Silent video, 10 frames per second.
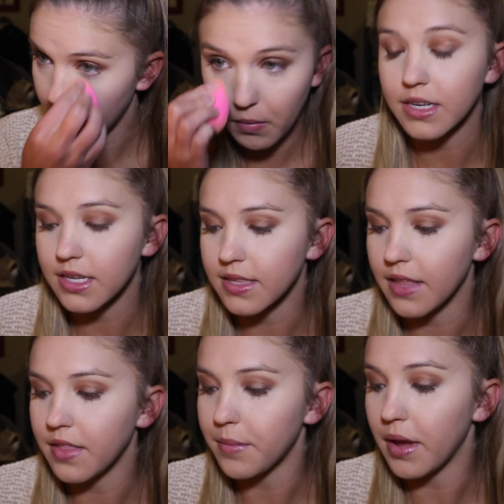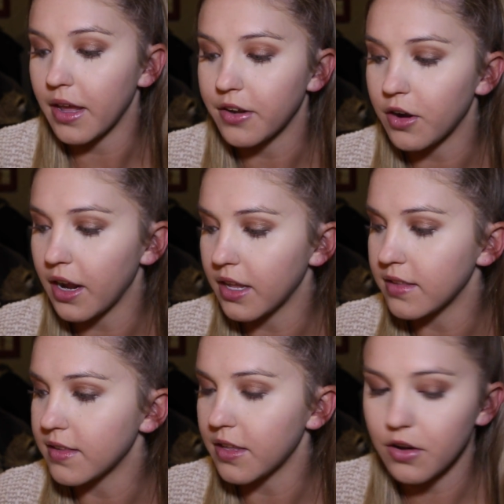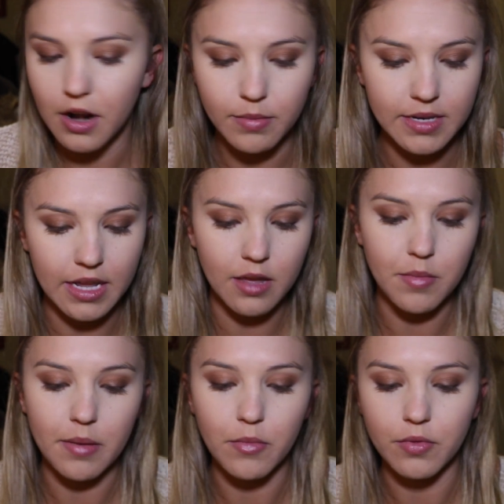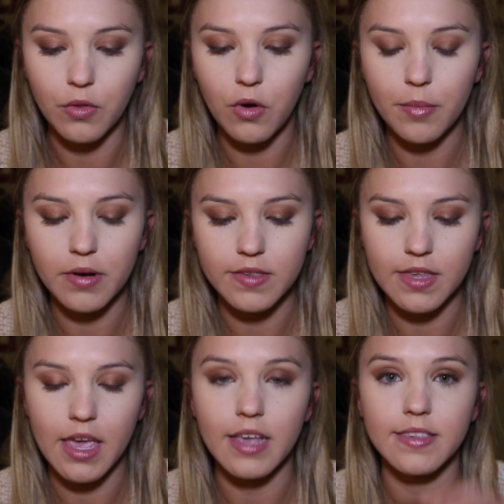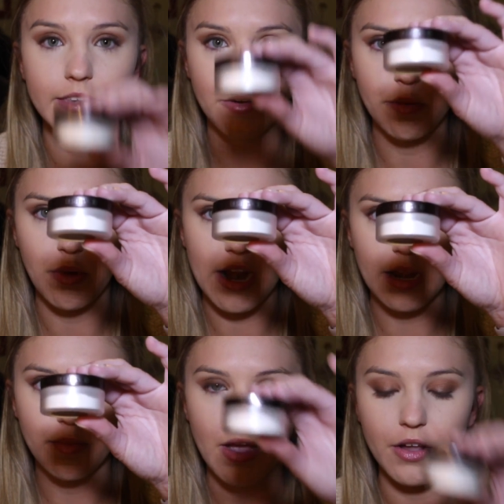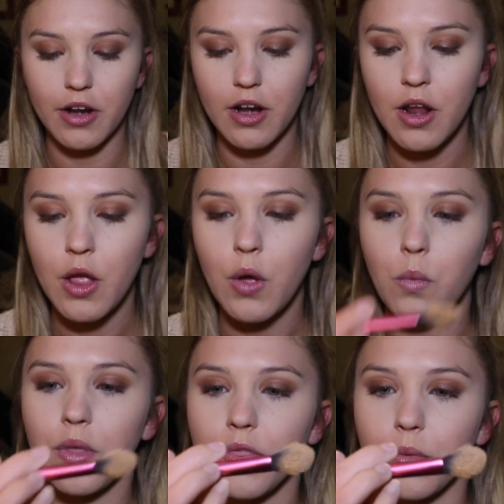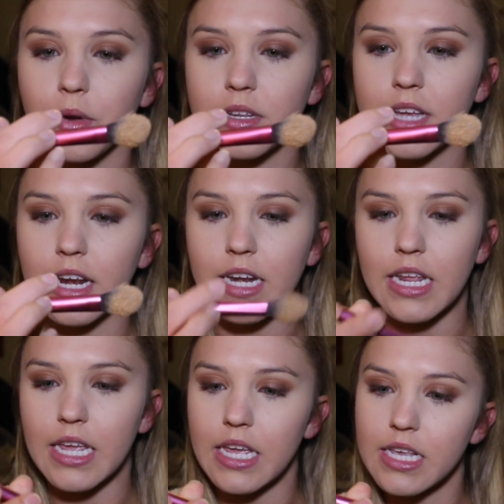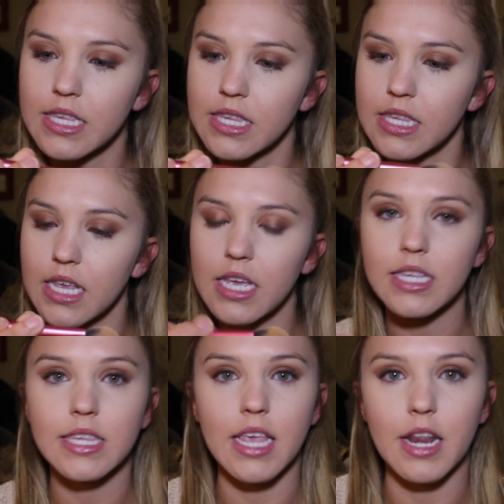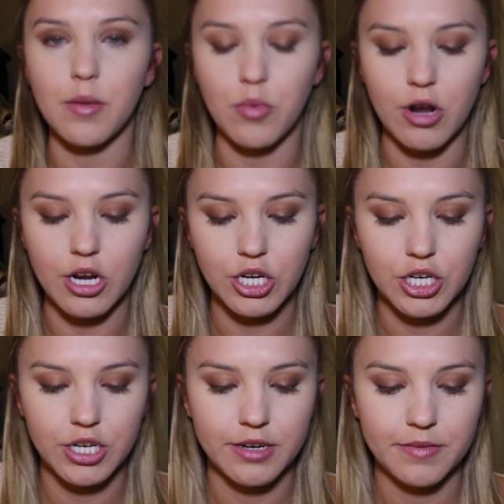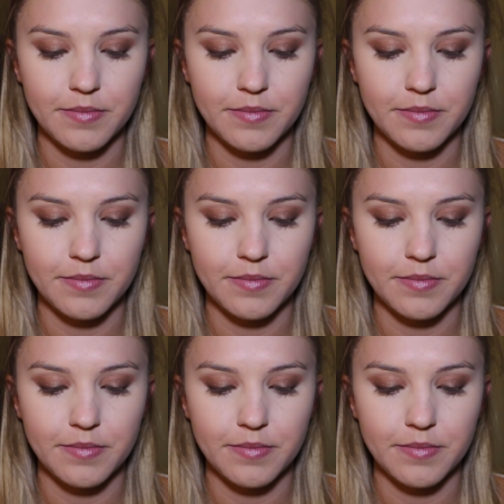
And to set up my under eye concealer, I'm taking my Laura Mercier Secret Brightening Powder with the Real Techniques setting brush.